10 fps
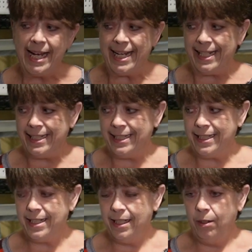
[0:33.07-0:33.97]

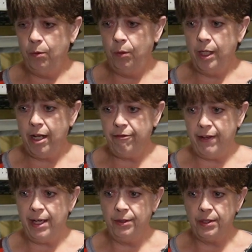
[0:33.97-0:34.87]
And what I
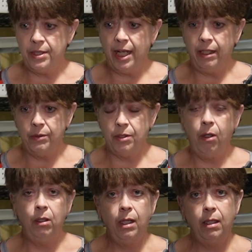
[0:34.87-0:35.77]
found is that it was a
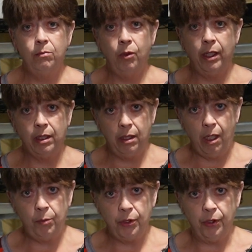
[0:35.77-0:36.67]
whole lot more
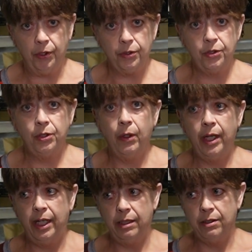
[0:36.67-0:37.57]
economical to go
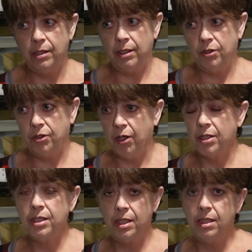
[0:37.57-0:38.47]
ahead and
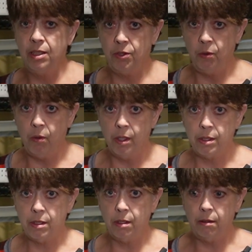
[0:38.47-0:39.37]
start seeds
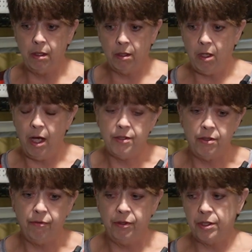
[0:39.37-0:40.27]
indoors. The
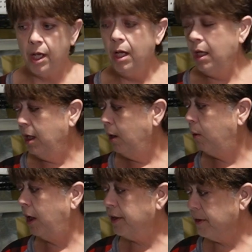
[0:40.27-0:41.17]
cost difference,
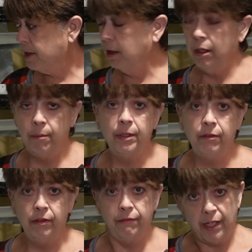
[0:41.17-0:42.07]
well, there is a little bit
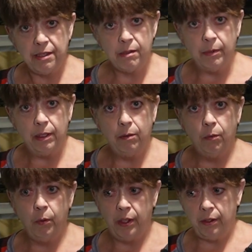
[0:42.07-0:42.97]
of investment
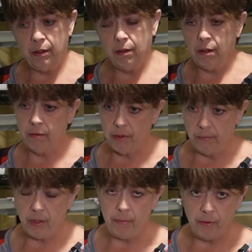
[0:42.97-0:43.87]
with
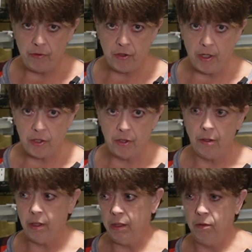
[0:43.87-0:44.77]
some type of
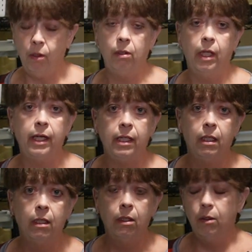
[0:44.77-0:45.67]
structure and grow
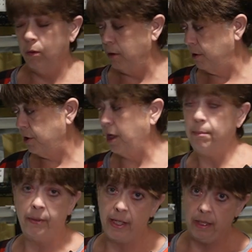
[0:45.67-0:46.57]
light or
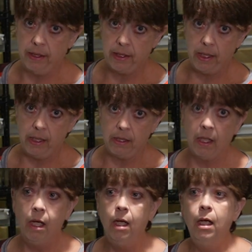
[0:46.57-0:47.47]
shop light in this case.